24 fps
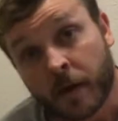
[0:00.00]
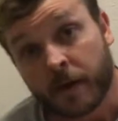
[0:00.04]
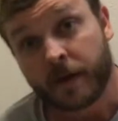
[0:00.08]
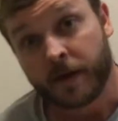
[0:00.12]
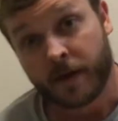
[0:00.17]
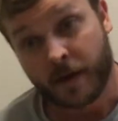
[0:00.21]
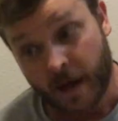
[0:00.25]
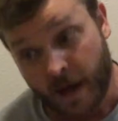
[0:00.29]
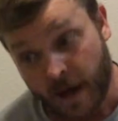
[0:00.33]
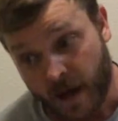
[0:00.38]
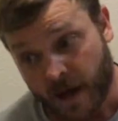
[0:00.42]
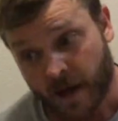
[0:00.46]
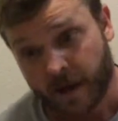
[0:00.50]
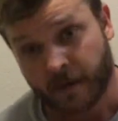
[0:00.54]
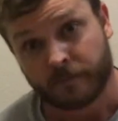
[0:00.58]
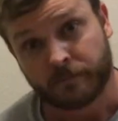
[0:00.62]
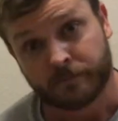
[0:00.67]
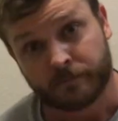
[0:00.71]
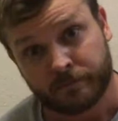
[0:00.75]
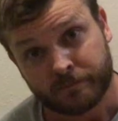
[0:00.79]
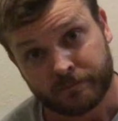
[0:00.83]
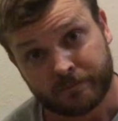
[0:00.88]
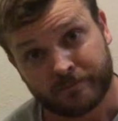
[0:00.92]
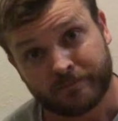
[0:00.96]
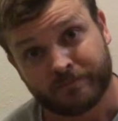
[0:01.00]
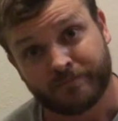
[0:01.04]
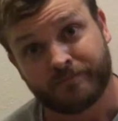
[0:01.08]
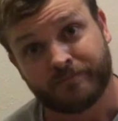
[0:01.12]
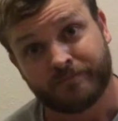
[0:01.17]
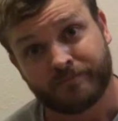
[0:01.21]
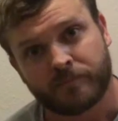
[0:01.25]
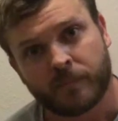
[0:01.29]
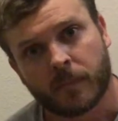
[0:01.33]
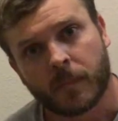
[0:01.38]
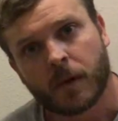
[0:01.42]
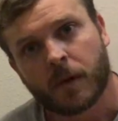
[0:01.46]
Yeah.
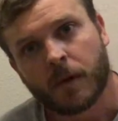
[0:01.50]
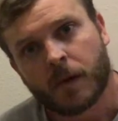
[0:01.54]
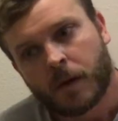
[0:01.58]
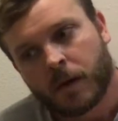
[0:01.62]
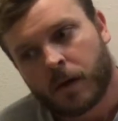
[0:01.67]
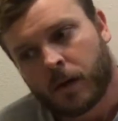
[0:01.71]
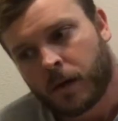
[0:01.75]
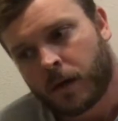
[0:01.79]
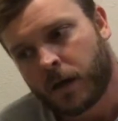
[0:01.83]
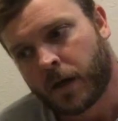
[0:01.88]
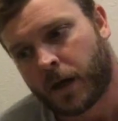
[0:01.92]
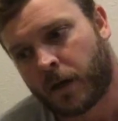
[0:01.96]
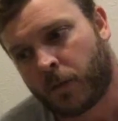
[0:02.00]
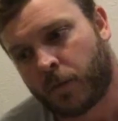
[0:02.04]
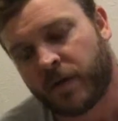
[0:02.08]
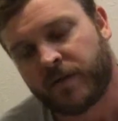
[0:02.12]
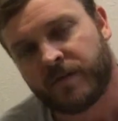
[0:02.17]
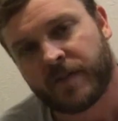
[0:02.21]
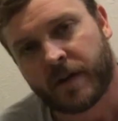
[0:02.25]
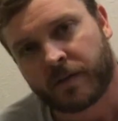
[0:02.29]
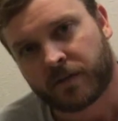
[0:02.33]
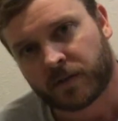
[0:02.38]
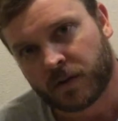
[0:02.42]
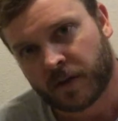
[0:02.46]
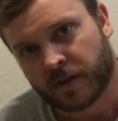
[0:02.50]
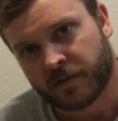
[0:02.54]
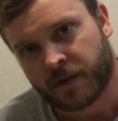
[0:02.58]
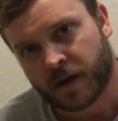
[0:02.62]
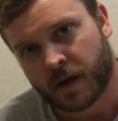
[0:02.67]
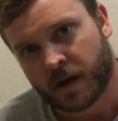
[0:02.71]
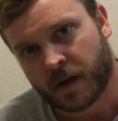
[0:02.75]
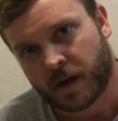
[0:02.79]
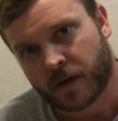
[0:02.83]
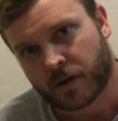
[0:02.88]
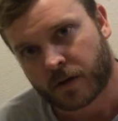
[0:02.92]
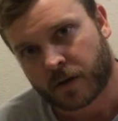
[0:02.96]
Yeah, we've never lived in
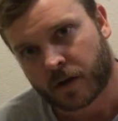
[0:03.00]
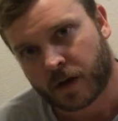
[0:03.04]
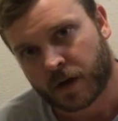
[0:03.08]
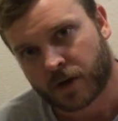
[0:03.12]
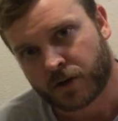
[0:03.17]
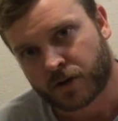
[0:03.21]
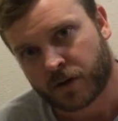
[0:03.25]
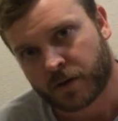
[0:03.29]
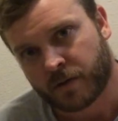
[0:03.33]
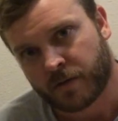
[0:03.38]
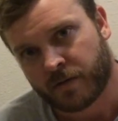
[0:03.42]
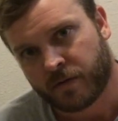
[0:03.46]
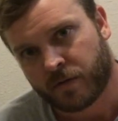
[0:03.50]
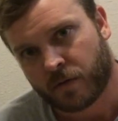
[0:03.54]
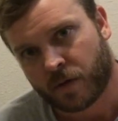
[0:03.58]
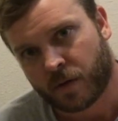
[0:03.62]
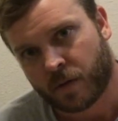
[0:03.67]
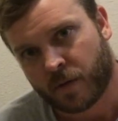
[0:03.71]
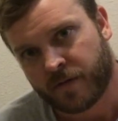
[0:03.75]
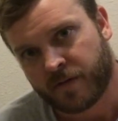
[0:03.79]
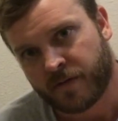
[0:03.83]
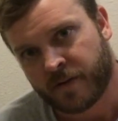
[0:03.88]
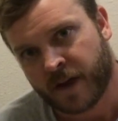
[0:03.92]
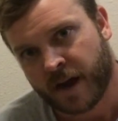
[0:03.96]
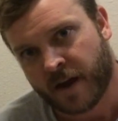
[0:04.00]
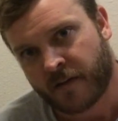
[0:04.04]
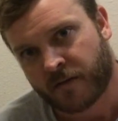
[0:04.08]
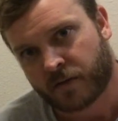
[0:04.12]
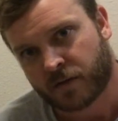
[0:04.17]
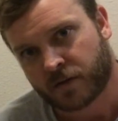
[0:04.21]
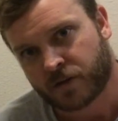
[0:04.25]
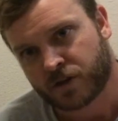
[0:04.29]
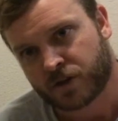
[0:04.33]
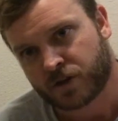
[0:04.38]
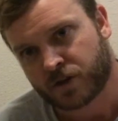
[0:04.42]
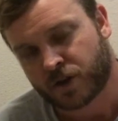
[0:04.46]
another country before, we've
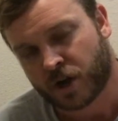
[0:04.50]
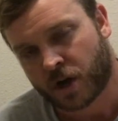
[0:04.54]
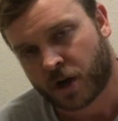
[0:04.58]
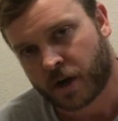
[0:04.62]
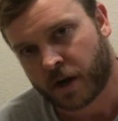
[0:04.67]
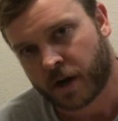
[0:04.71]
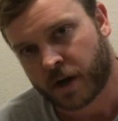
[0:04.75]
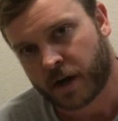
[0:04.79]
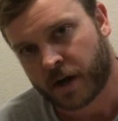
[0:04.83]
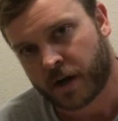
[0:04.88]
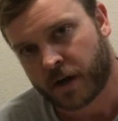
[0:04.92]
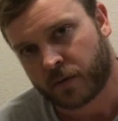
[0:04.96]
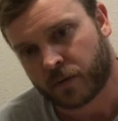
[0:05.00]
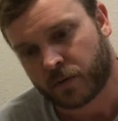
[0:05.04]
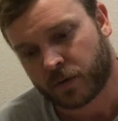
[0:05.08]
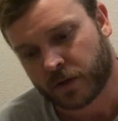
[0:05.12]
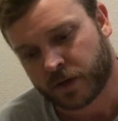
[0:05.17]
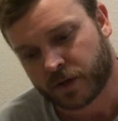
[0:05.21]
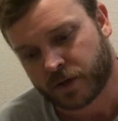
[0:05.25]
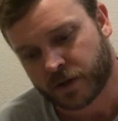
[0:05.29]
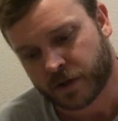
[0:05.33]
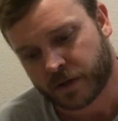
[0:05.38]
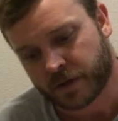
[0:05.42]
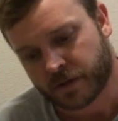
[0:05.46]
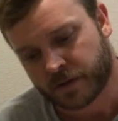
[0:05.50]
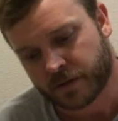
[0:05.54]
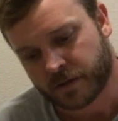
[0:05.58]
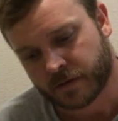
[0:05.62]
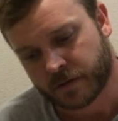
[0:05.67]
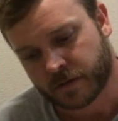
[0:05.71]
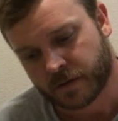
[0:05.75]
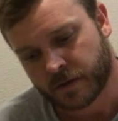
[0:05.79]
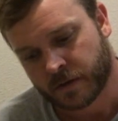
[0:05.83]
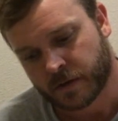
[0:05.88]
never started any religions.